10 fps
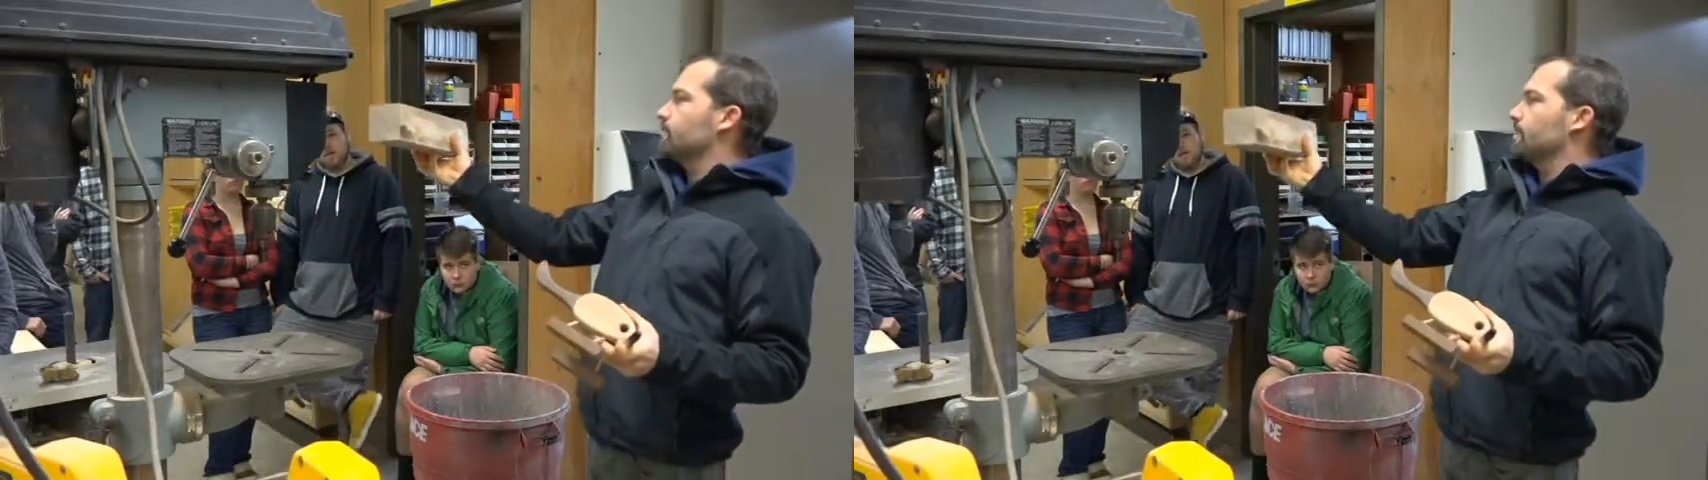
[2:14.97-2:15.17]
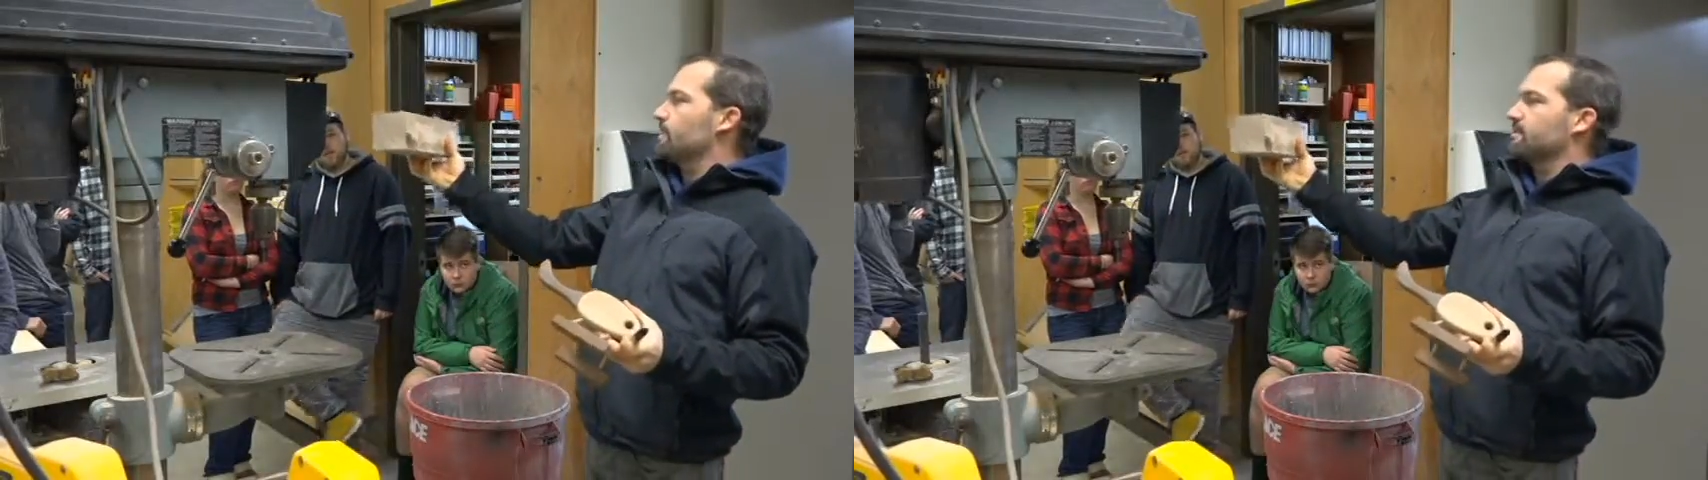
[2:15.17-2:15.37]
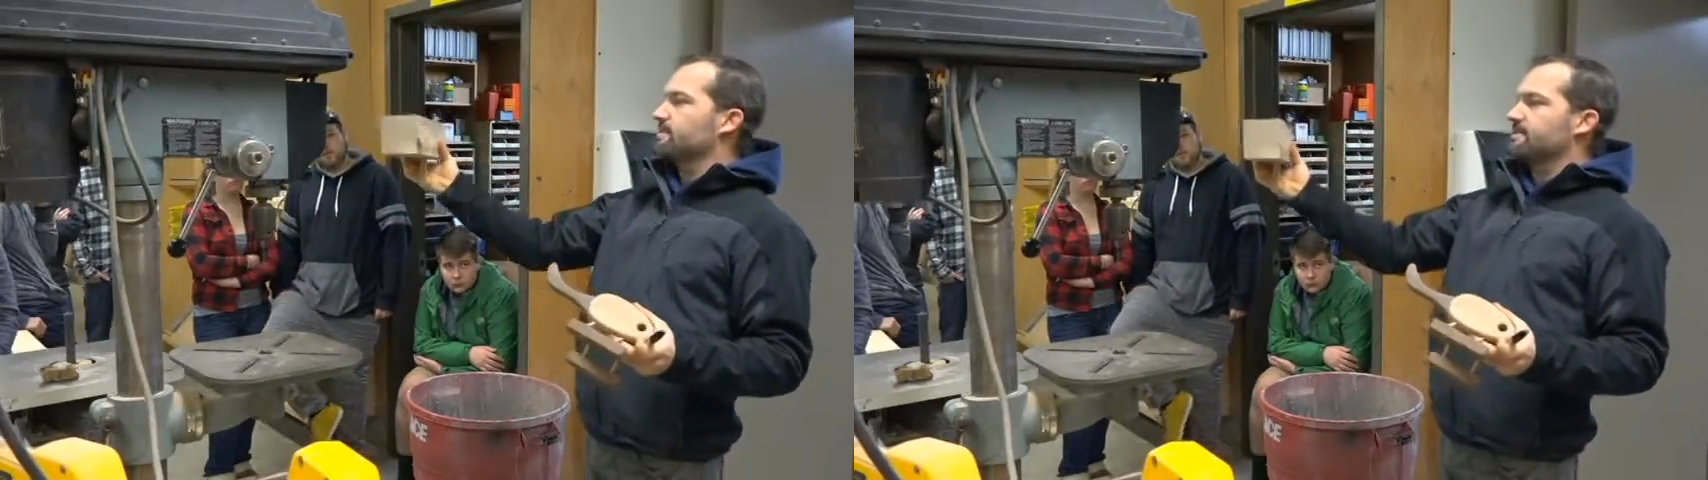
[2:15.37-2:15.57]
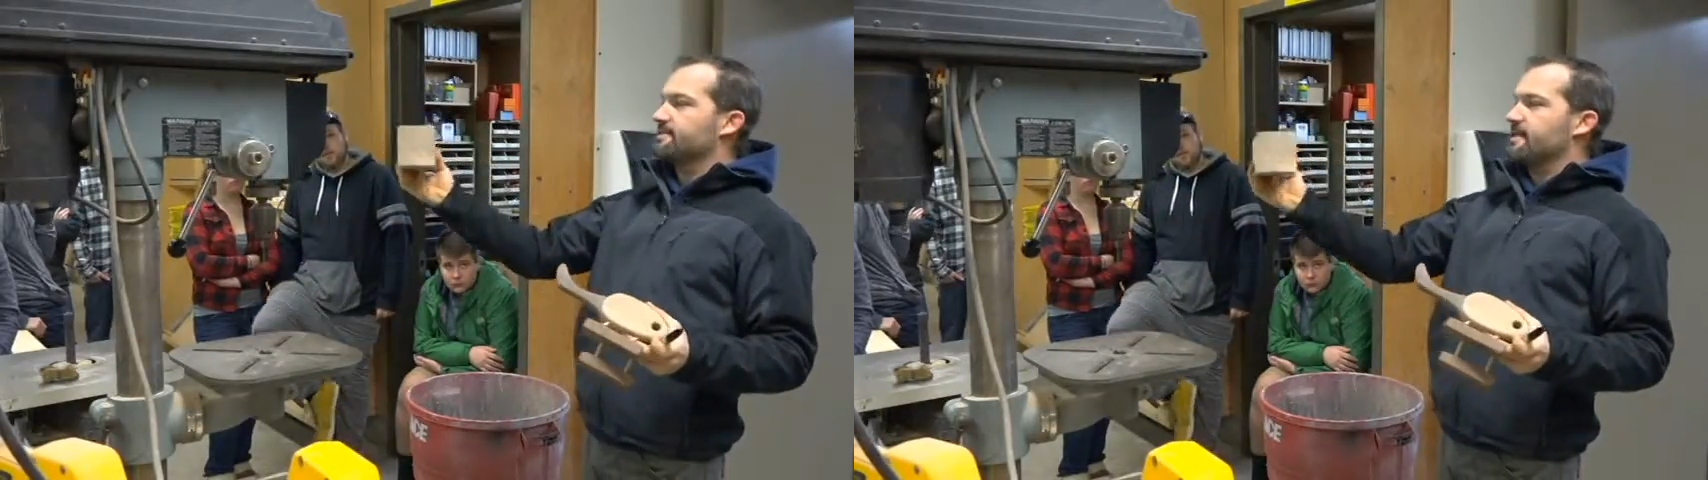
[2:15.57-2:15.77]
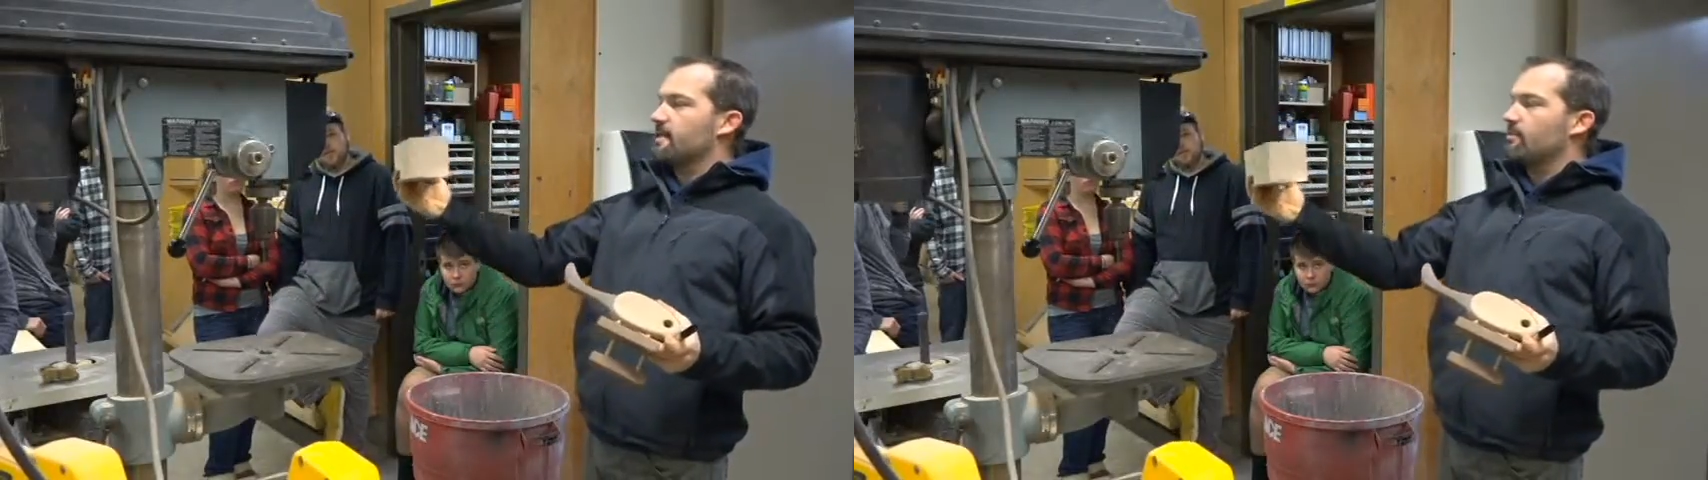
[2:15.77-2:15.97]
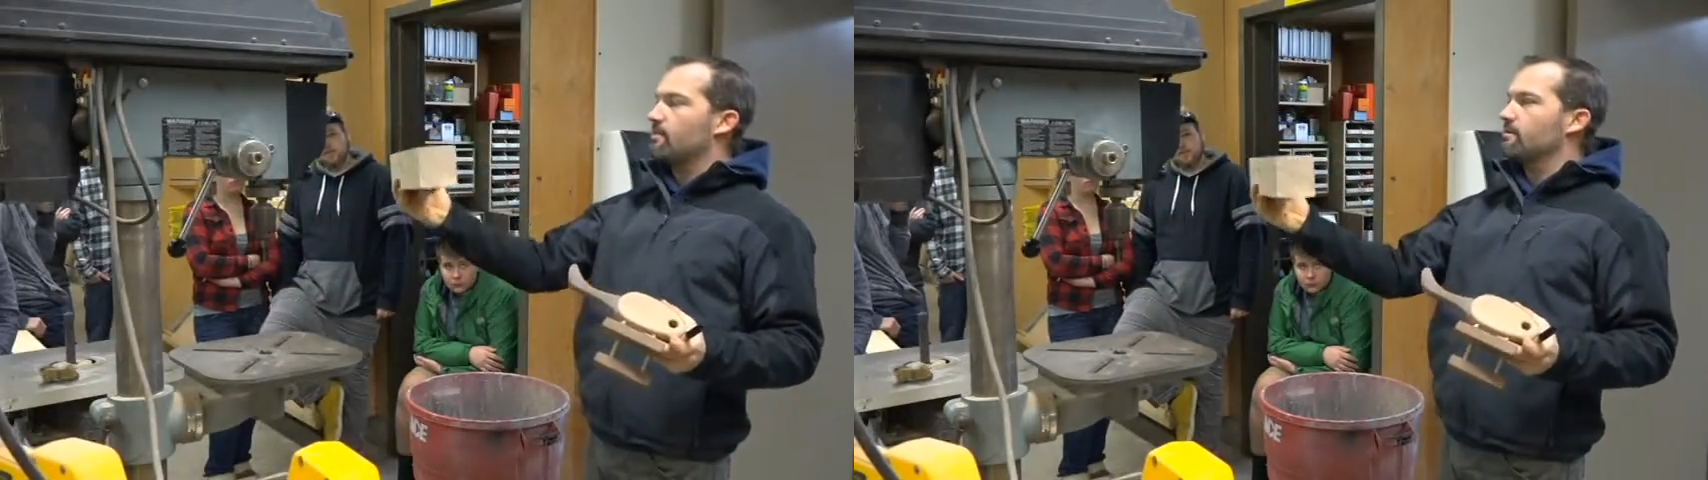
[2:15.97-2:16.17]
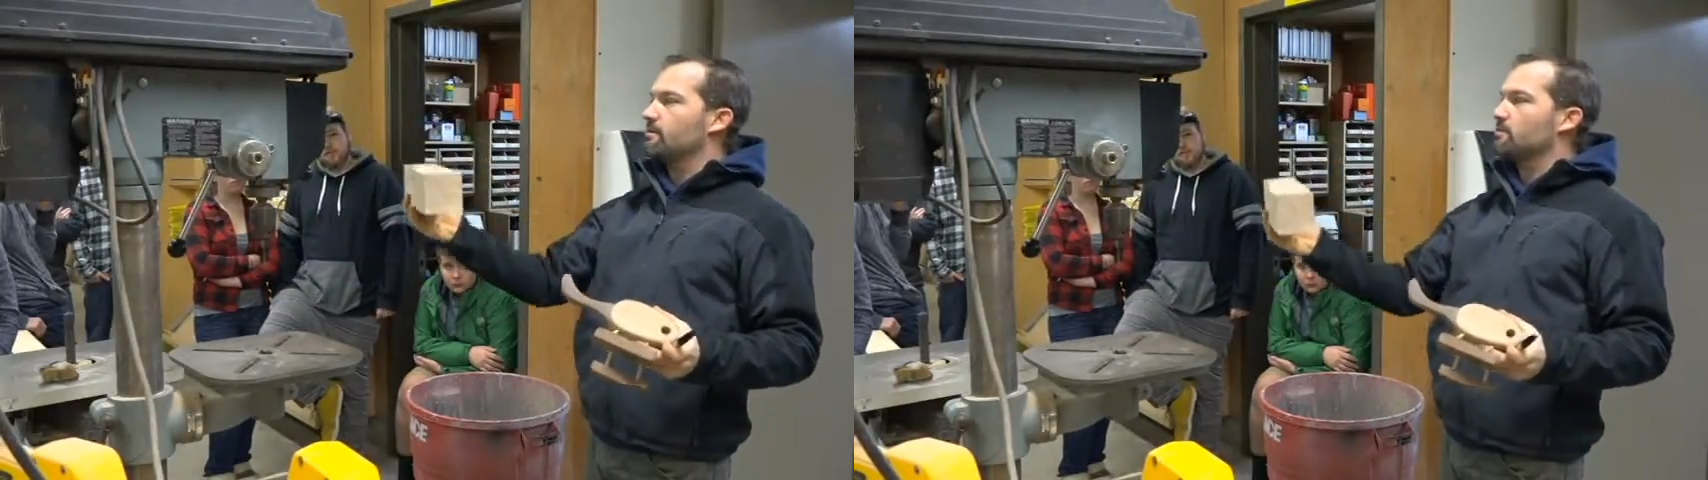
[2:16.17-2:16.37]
because it's tapered,